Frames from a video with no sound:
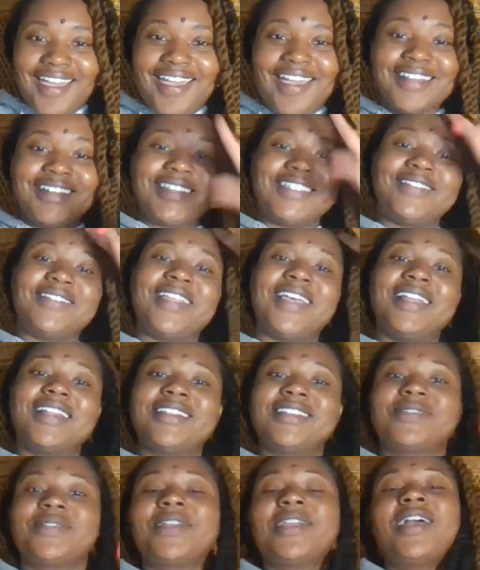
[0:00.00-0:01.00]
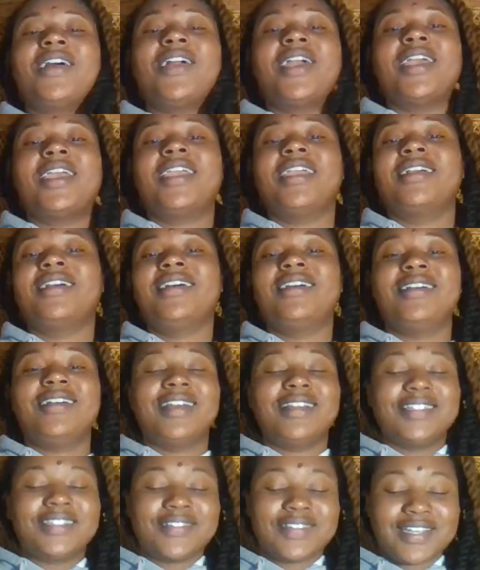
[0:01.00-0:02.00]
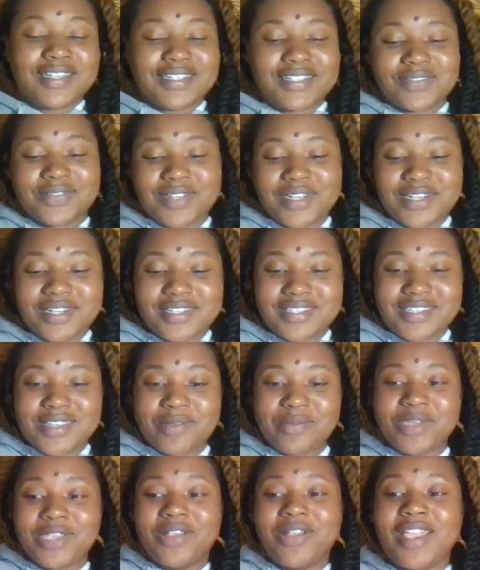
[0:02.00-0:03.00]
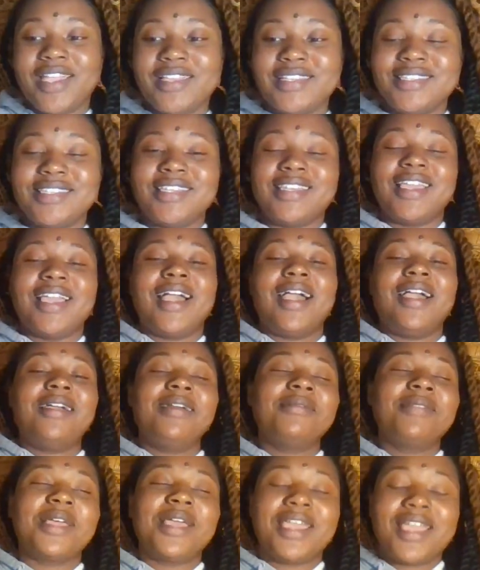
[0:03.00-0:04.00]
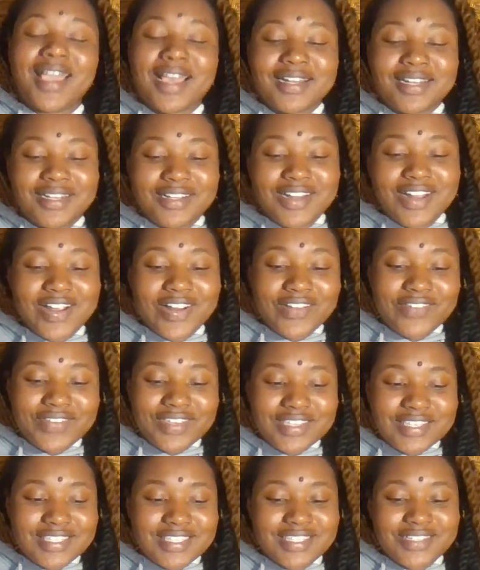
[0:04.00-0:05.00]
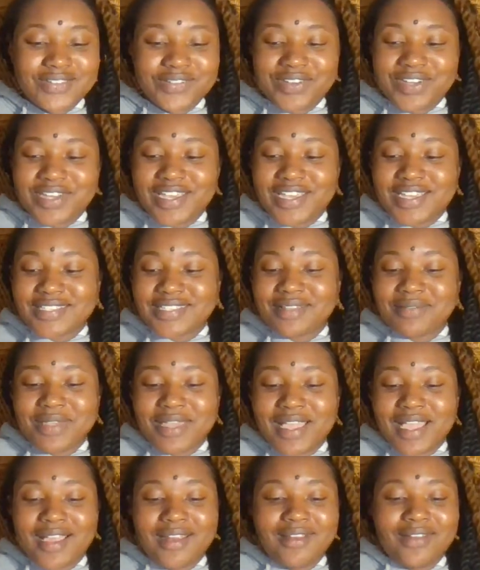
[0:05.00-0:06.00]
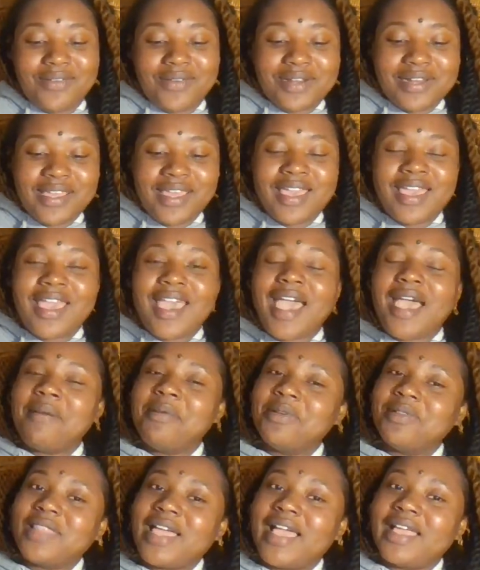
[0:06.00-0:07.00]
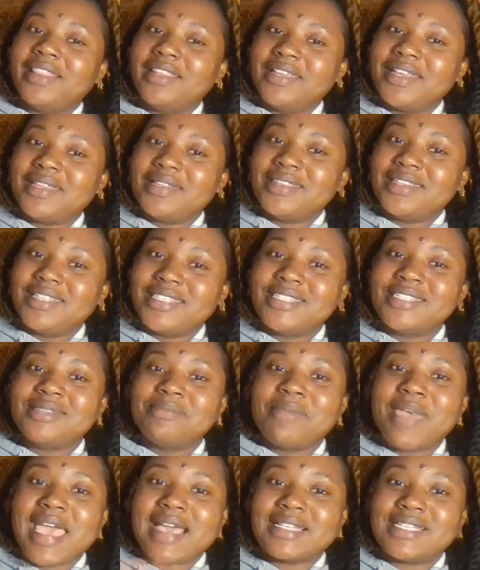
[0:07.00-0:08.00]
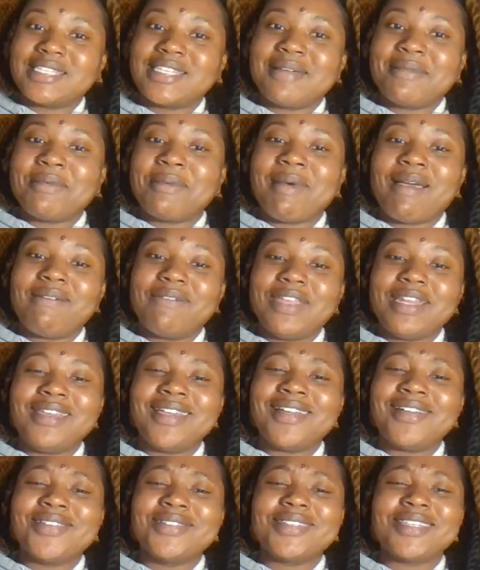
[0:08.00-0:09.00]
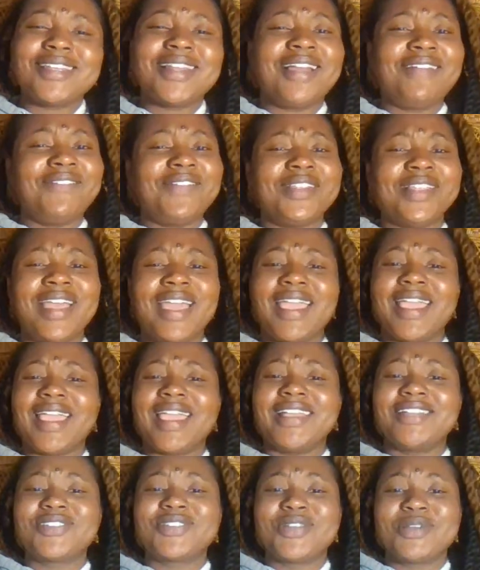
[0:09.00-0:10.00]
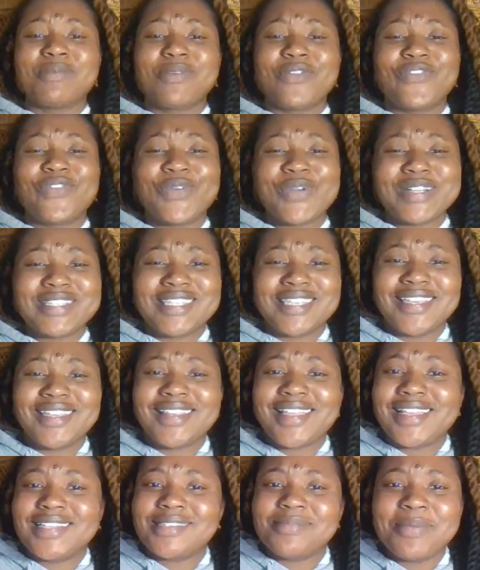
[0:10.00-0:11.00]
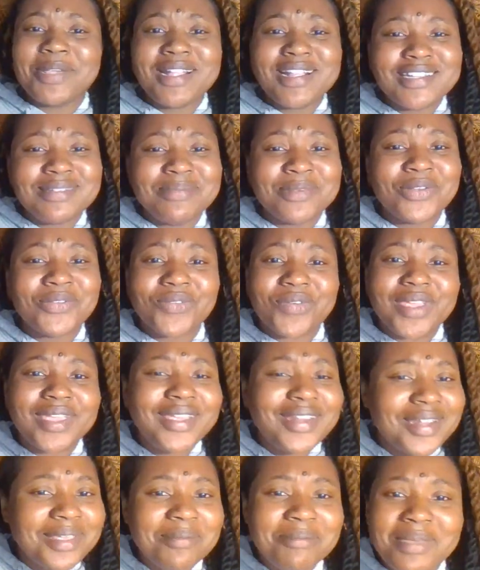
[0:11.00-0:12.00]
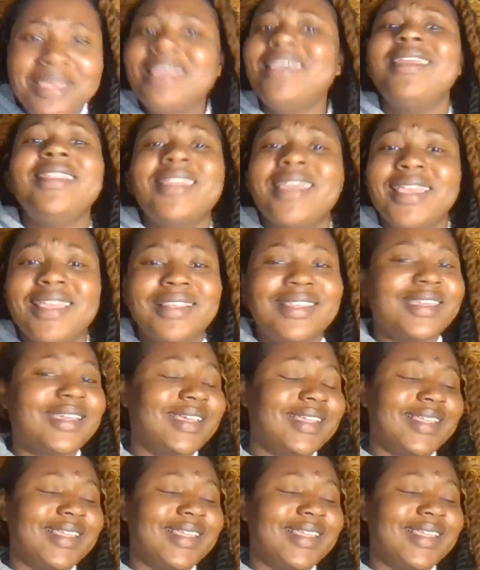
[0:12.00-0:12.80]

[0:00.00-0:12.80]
I just feel like this read. Okay, I just feel like this reading is gonna be crazy. I'm like kind of nervous to read because I'm like I don't want to. I've been like listening back to some of my videos, and I feel like angel number 14, like spirit's been reading me lately.